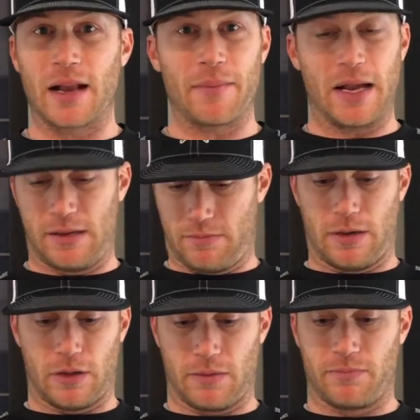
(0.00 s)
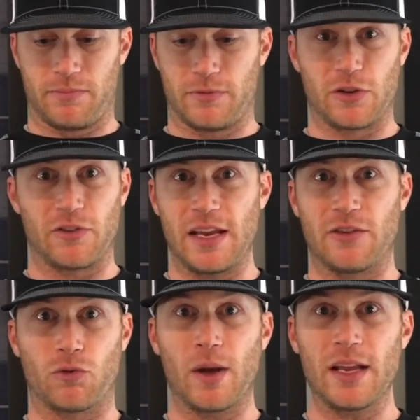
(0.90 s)
might be able to just
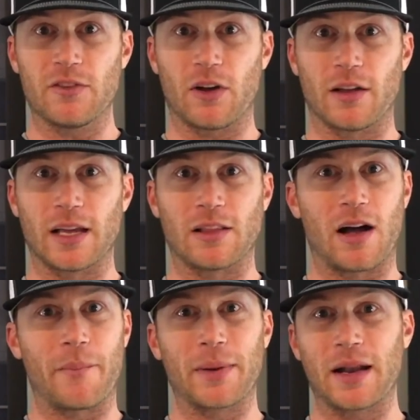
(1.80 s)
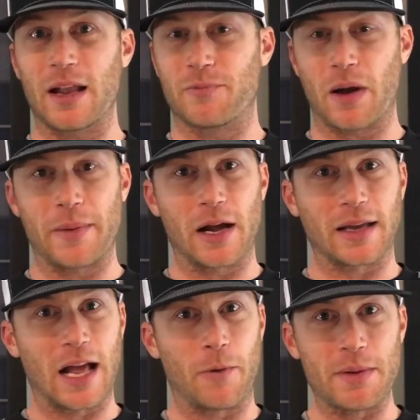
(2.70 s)
eat Twinkies all day long, but it's probably not
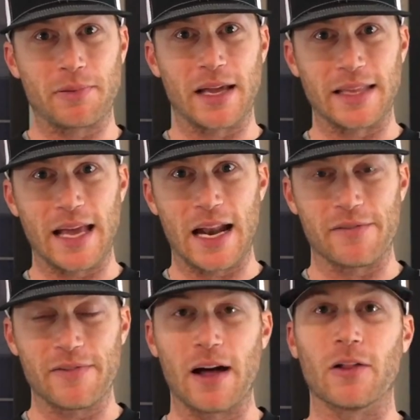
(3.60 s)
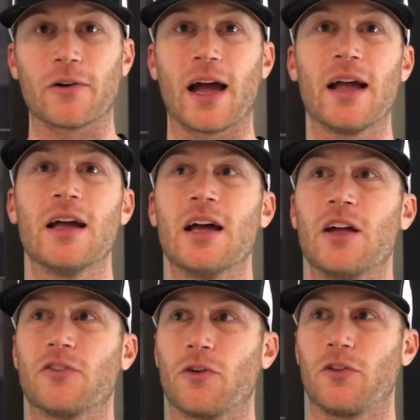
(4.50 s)
going to help me play in the NFL, okay?
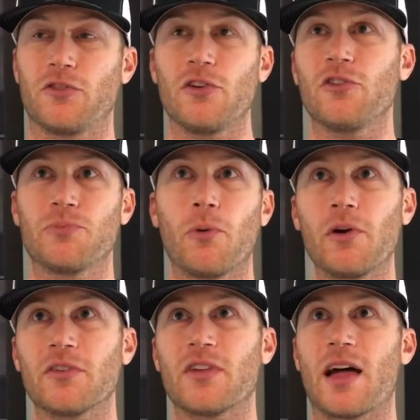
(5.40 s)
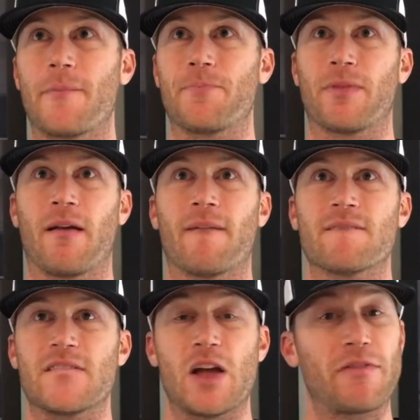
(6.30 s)
So there's certain sports that
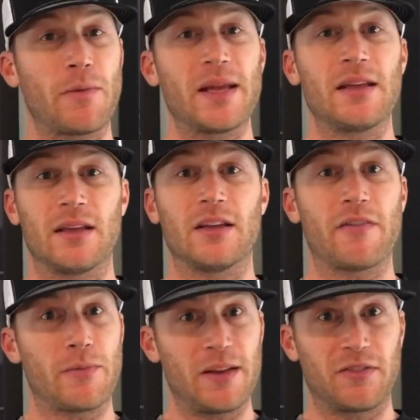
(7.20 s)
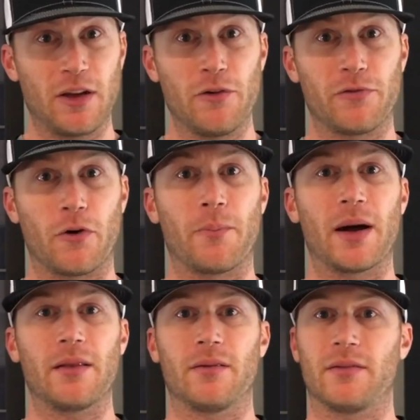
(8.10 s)
you have to be skillful,
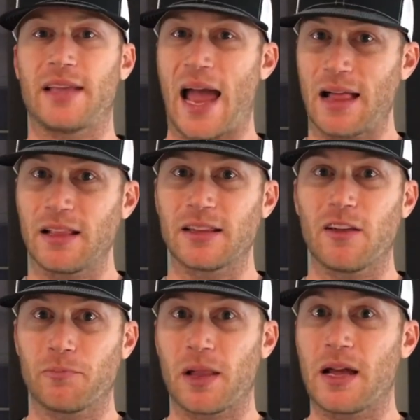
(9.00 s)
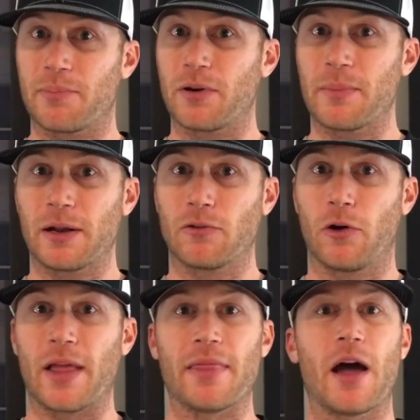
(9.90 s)
but talent does play a pretty big role
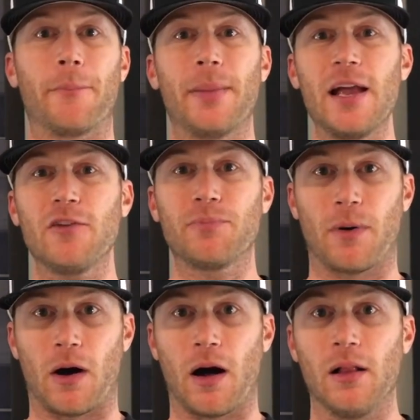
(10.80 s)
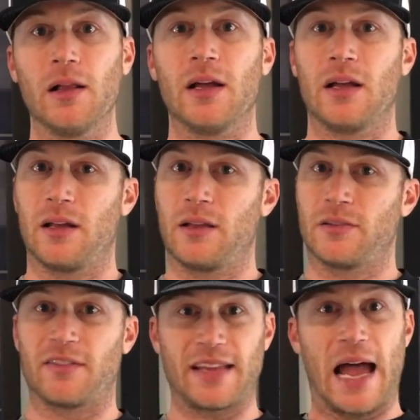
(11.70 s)
in that. Now, baseball,
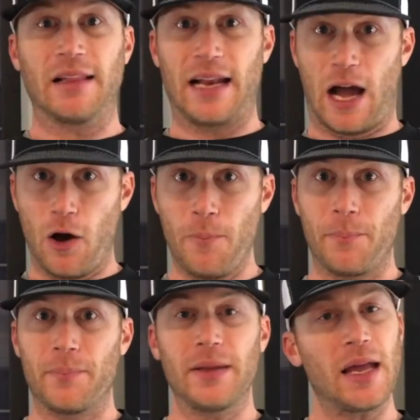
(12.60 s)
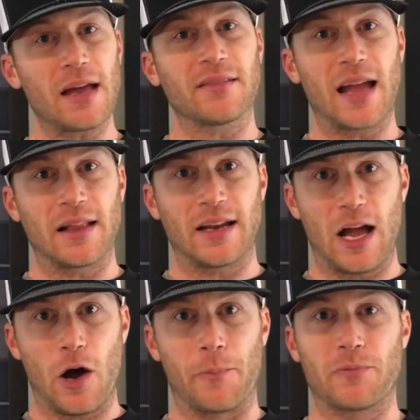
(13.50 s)
does talent help? Yes, talent
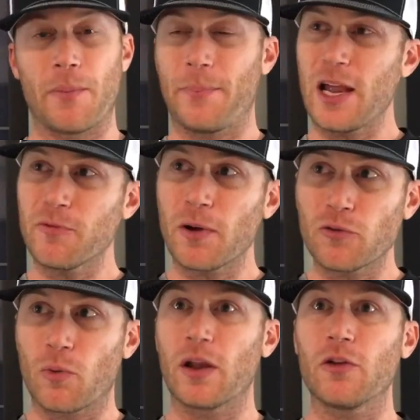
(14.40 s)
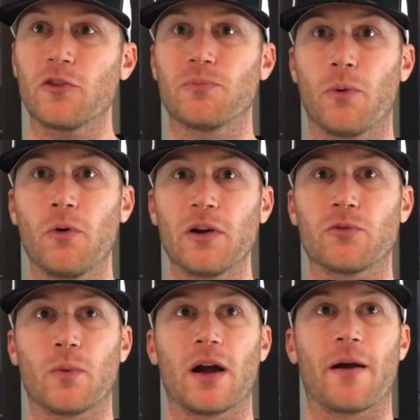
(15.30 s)
helps. But baseball is one of those
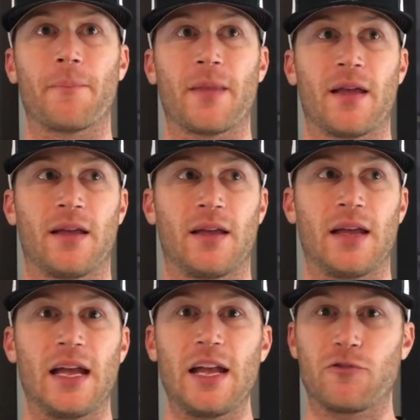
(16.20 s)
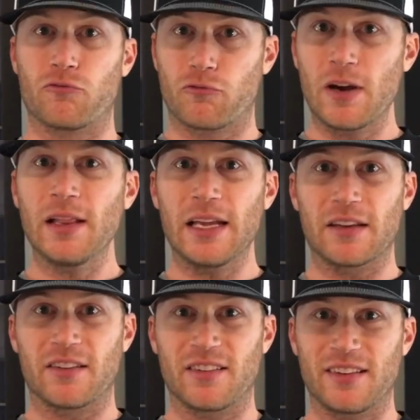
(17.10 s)
sports where it's really a
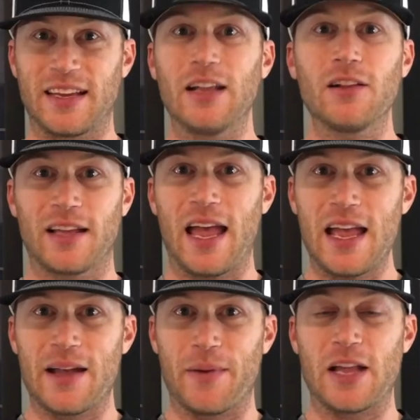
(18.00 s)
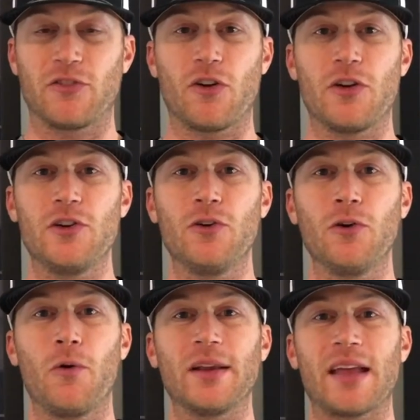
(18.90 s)
skill game. And so you don't
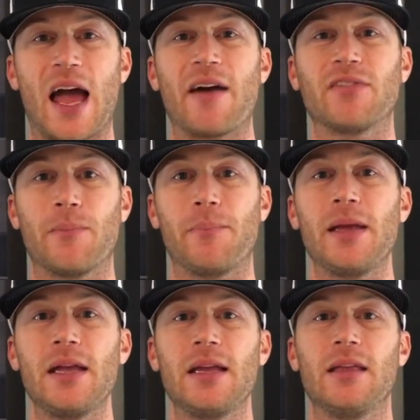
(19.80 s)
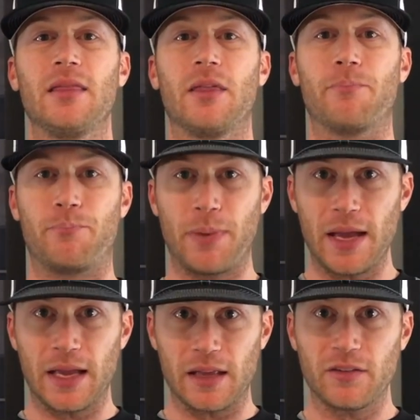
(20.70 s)
always have to be the
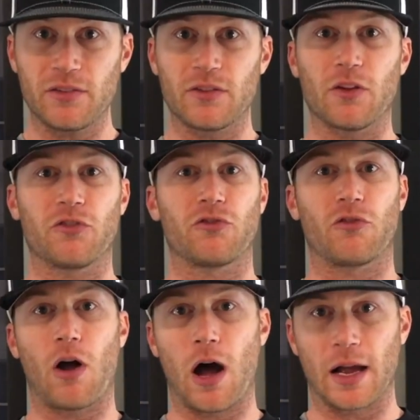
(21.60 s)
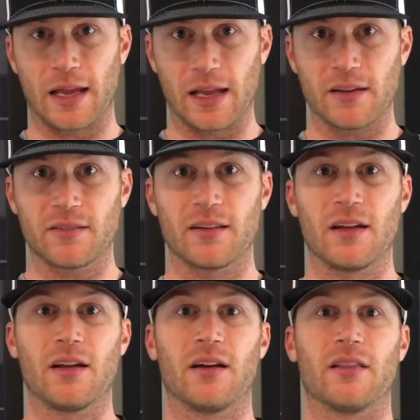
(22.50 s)
biggest, the strongest,
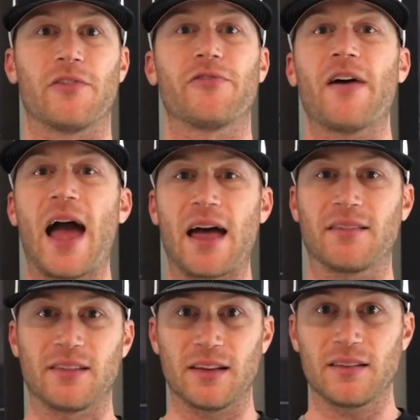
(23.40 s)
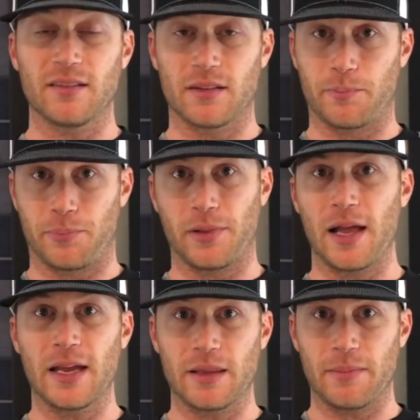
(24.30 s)
the fastest to
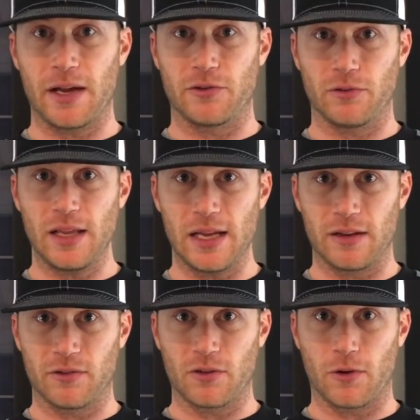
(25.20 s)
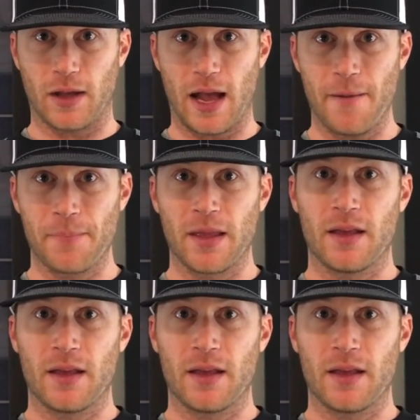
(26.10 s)
play in the major leagues, okay?